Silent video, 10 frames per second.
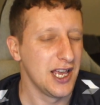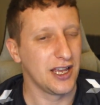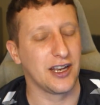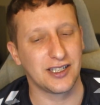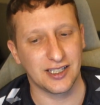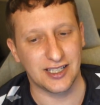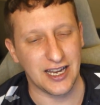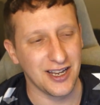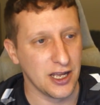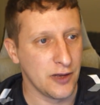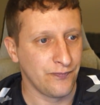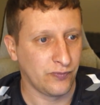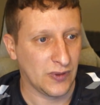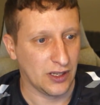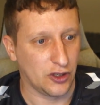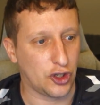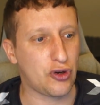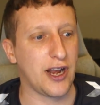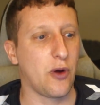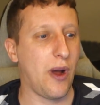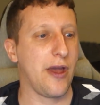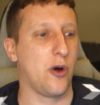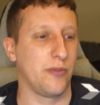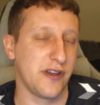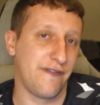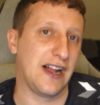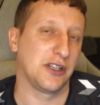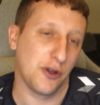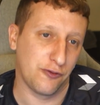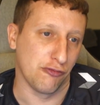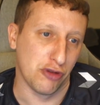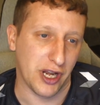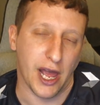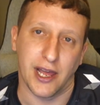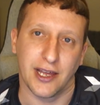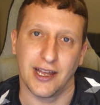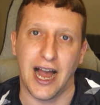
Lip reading: And as I said, you're trying to weigh up your value for money,